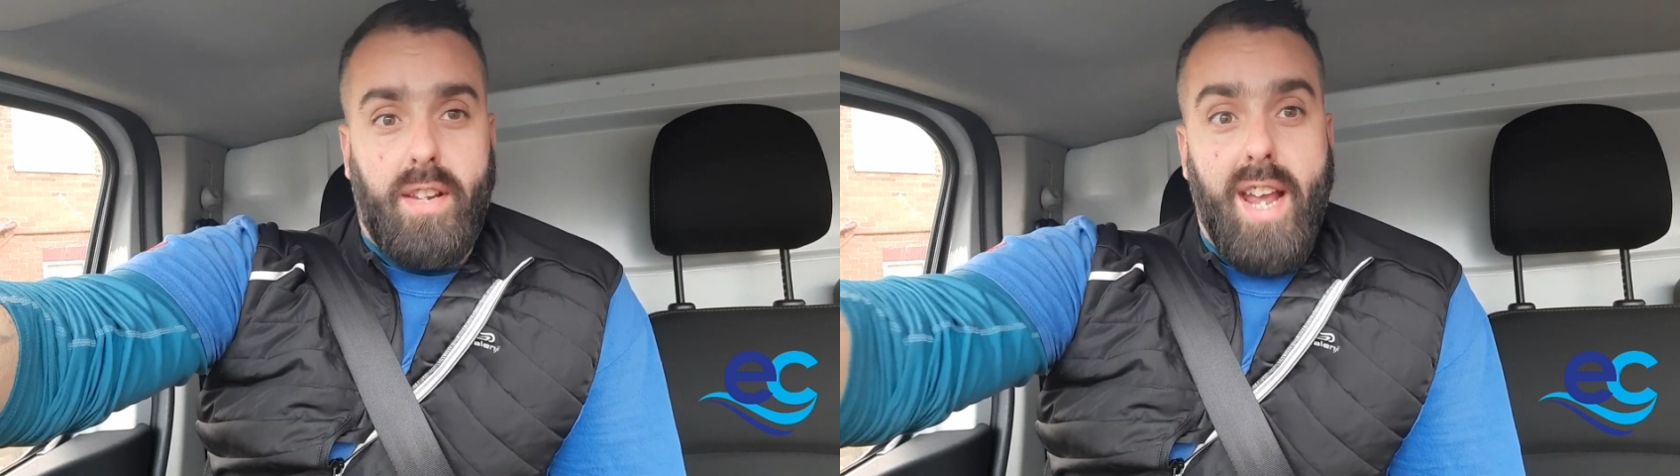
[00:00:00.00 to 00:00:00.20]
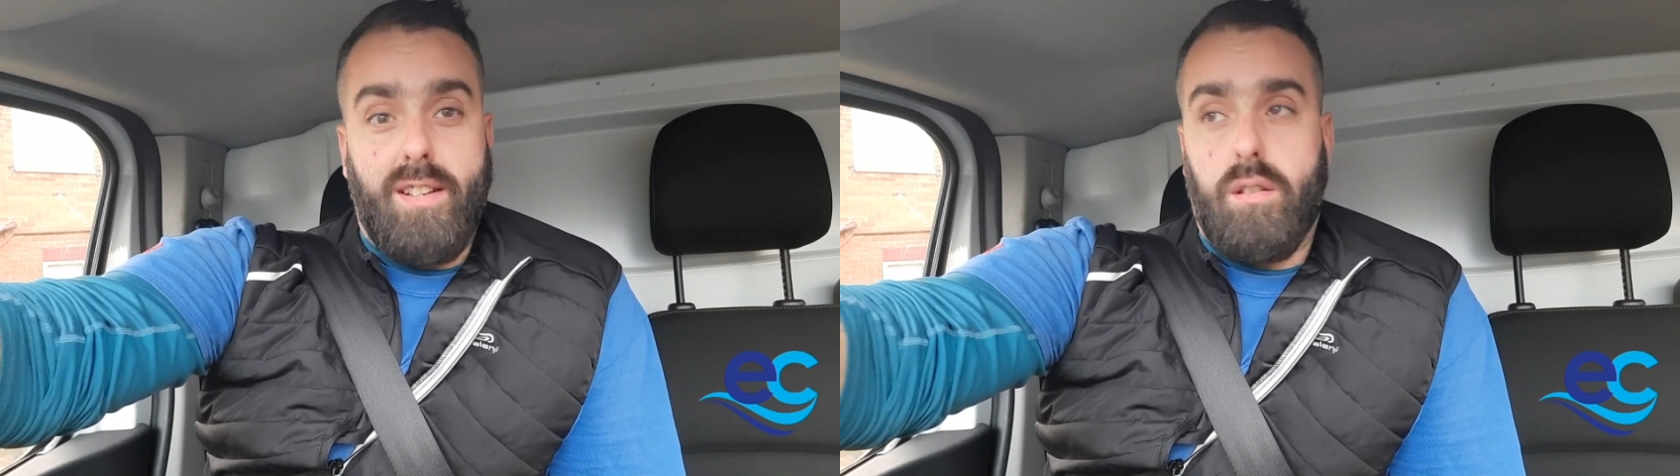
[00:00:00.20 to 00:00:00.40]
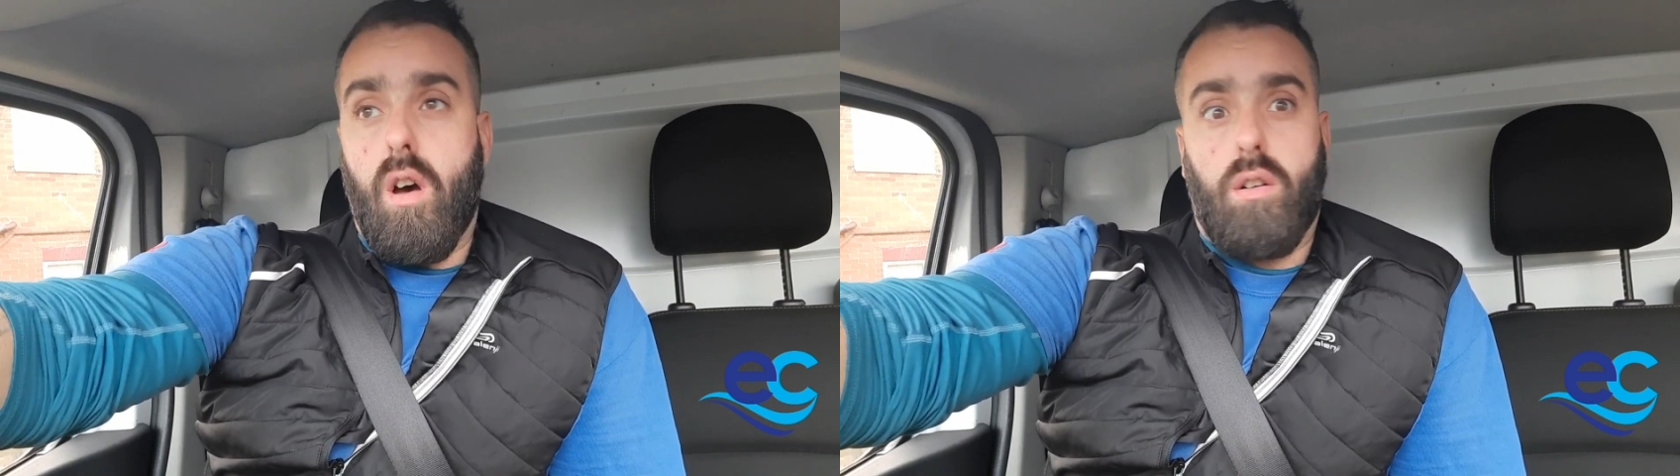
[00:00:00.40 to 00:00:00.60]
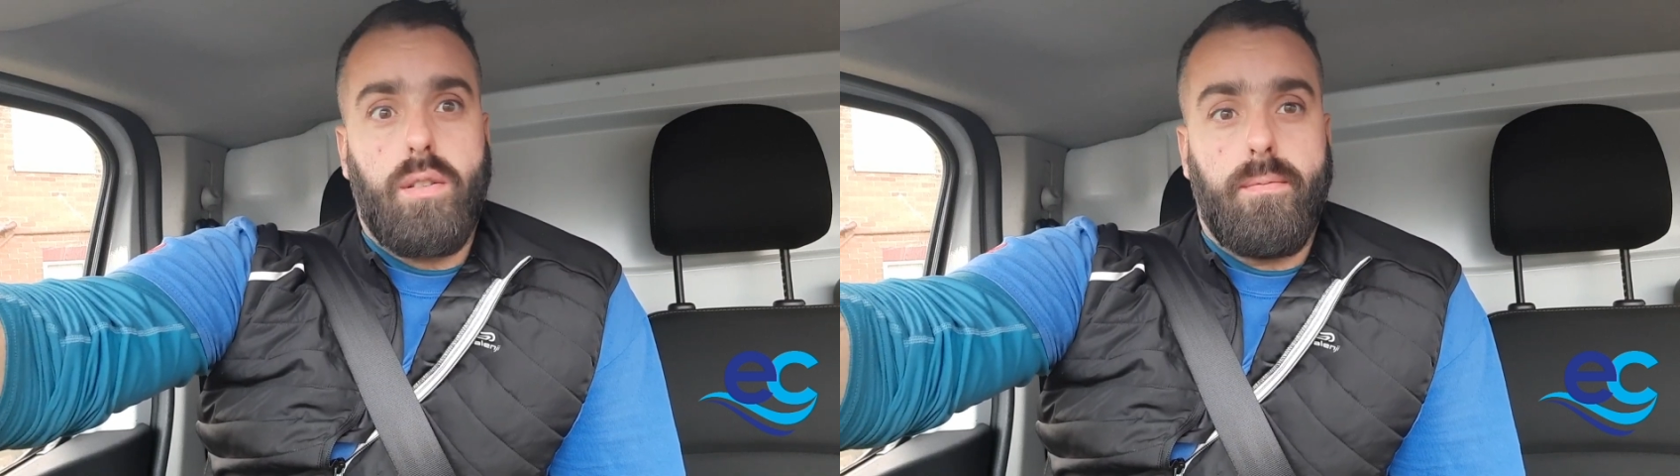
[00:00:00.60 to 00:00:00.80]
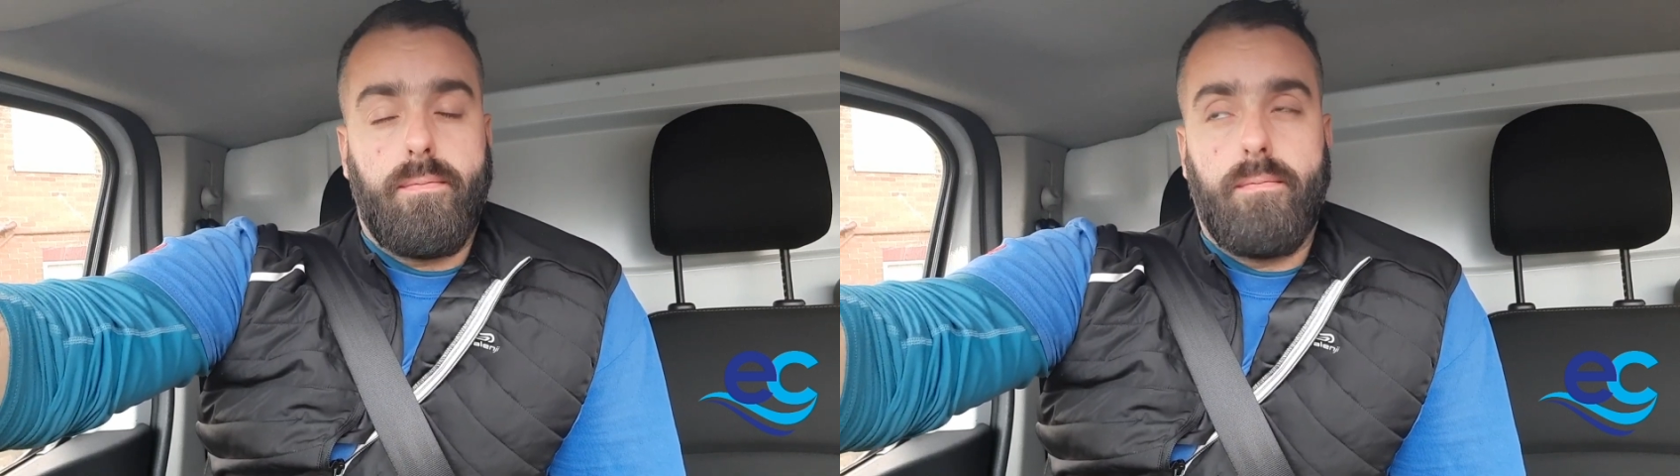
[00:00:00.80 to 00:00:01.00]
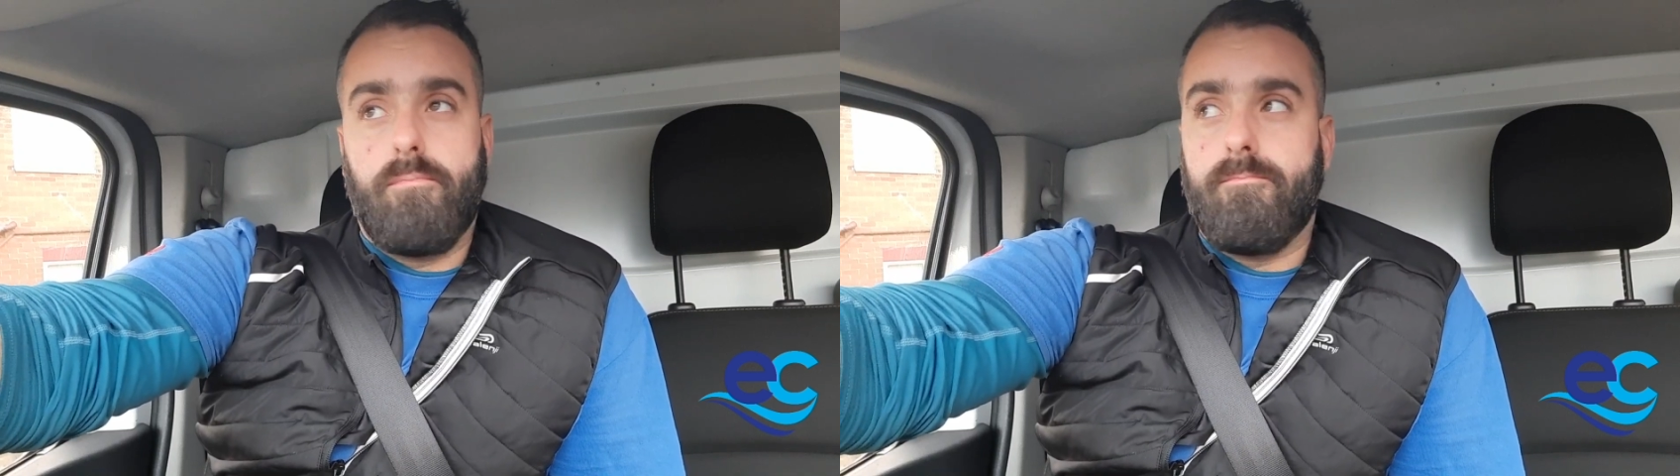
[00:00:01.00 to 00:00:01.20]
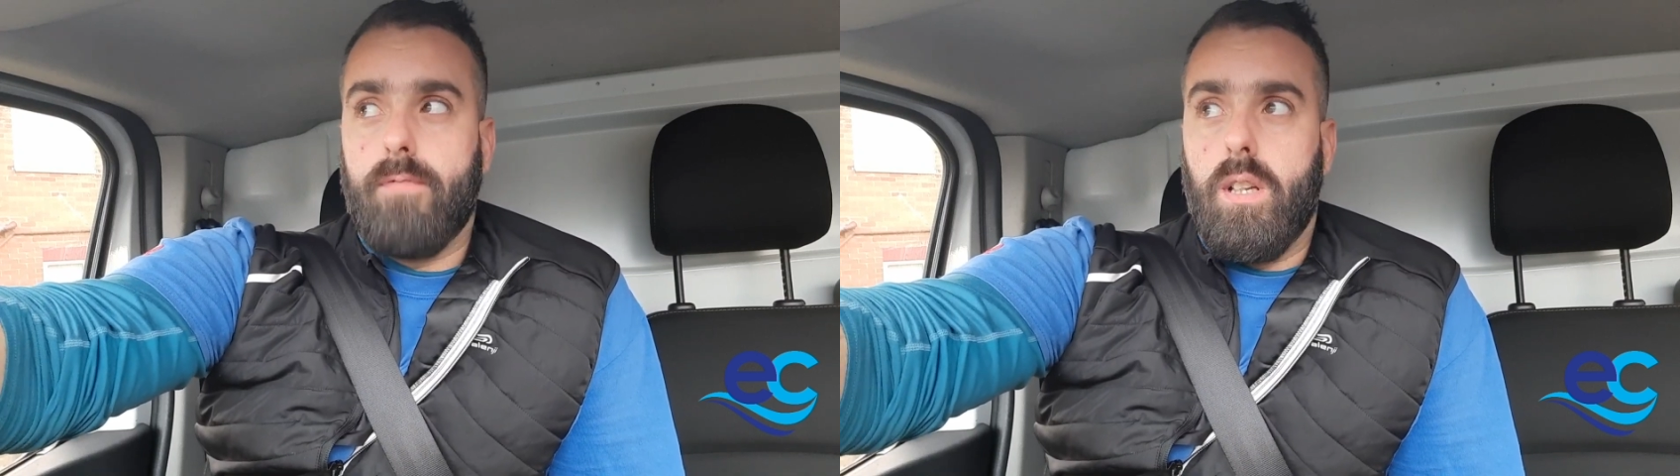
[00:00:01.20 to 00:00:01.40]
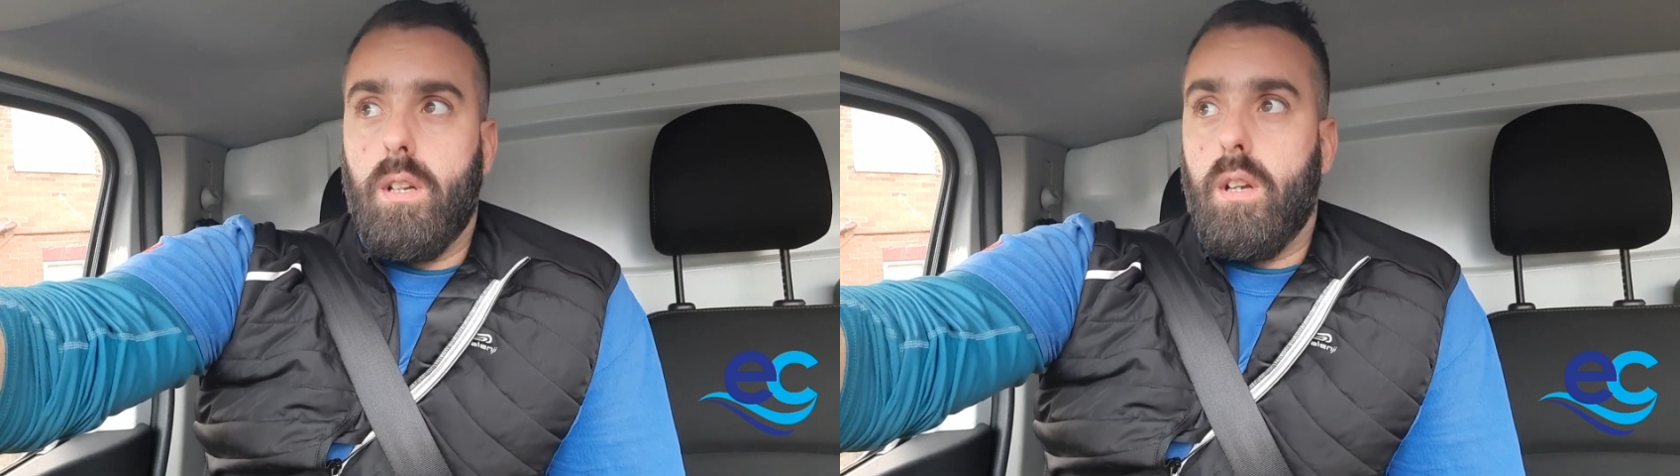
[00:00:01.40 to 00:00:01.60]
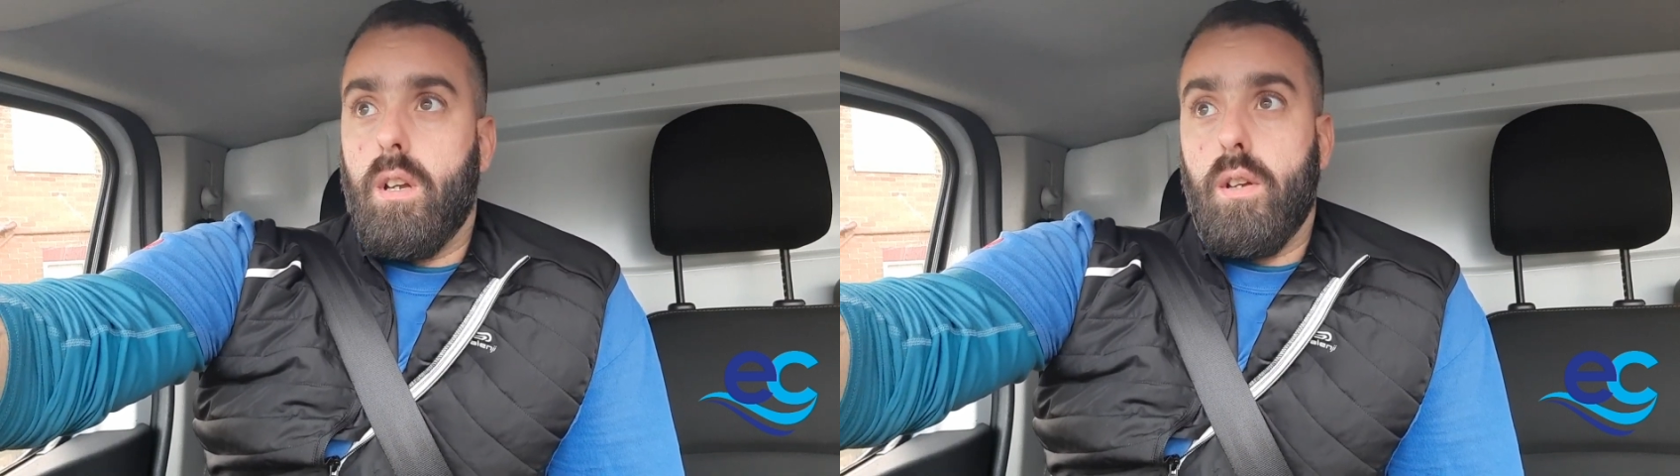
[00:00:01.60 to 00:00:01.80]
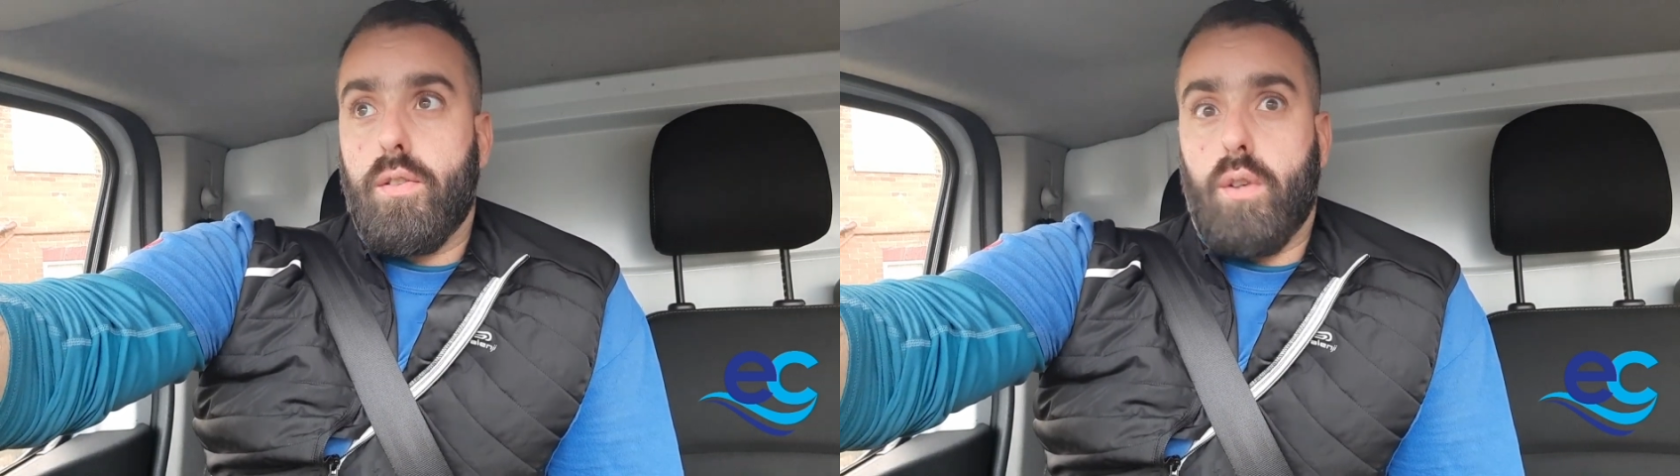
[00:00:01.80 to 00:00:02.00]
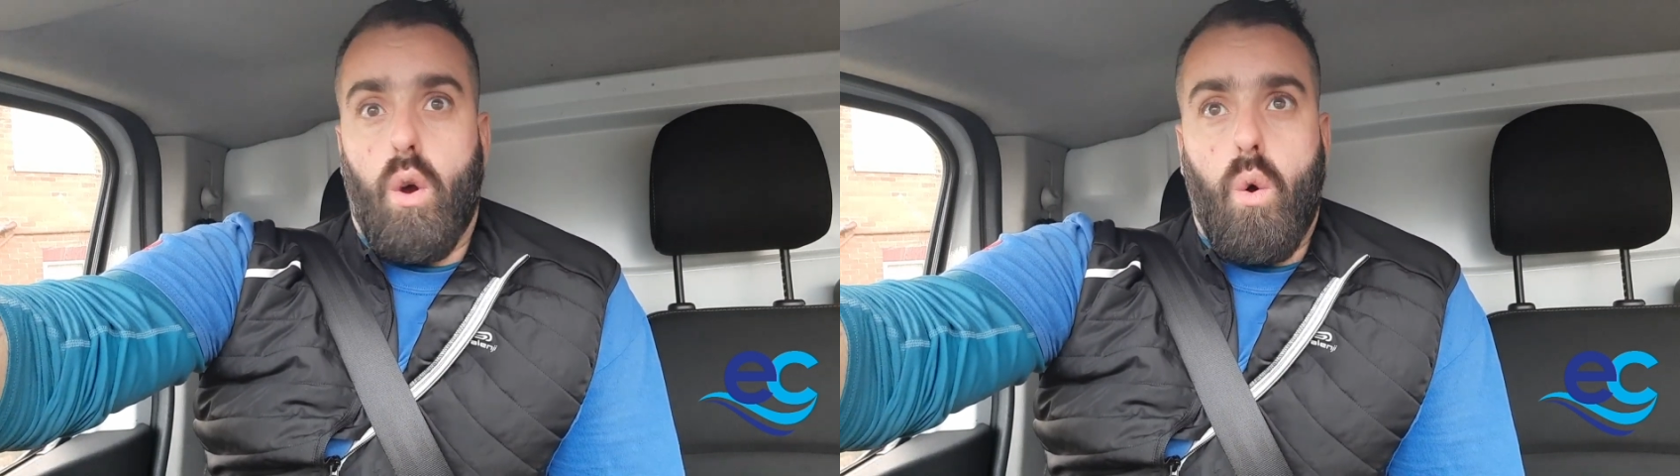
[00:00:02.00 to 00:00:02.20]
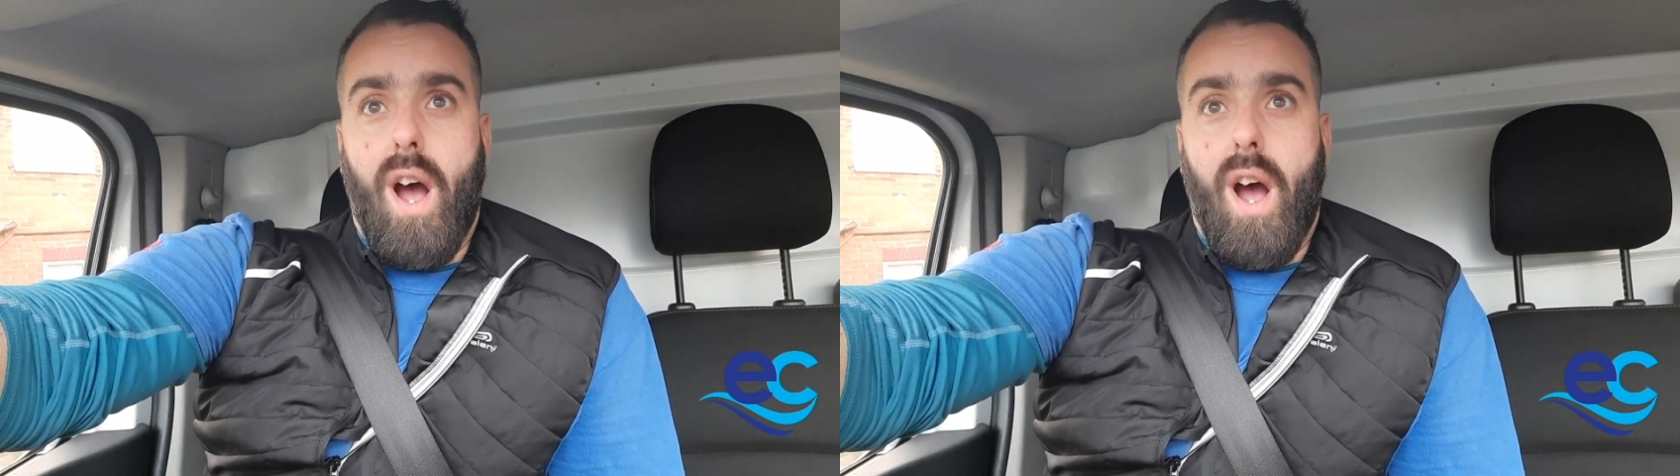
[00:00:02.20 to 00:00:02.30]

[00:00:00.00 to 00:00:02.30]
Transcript: The gate's locked. So